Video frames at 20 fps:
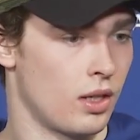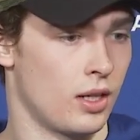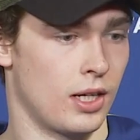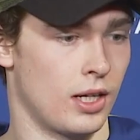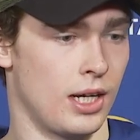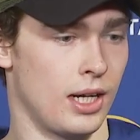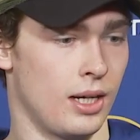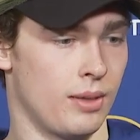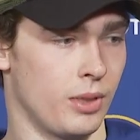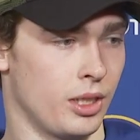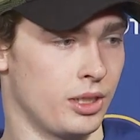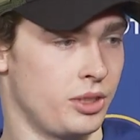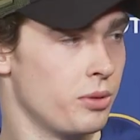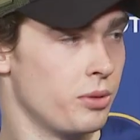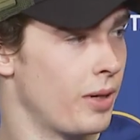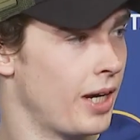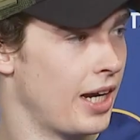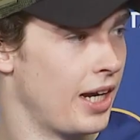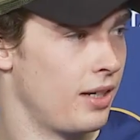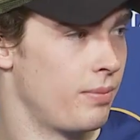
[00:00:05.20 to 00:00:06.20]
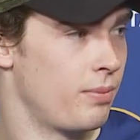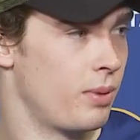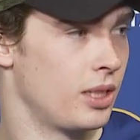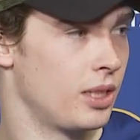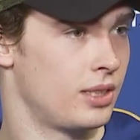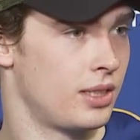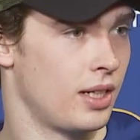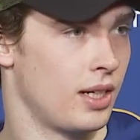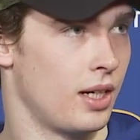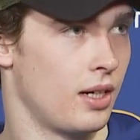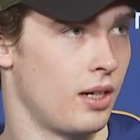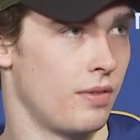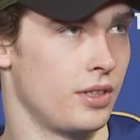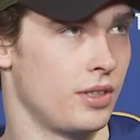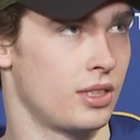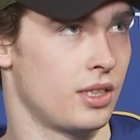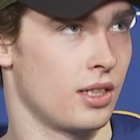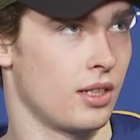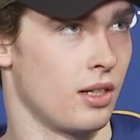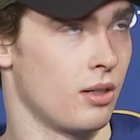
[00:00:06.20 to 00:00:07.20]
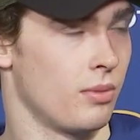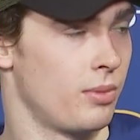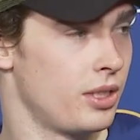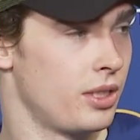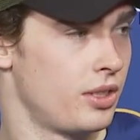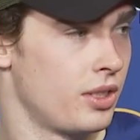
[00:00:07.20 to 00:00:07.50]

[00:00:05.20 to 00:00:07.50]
Not too bad, but obviously a little bit,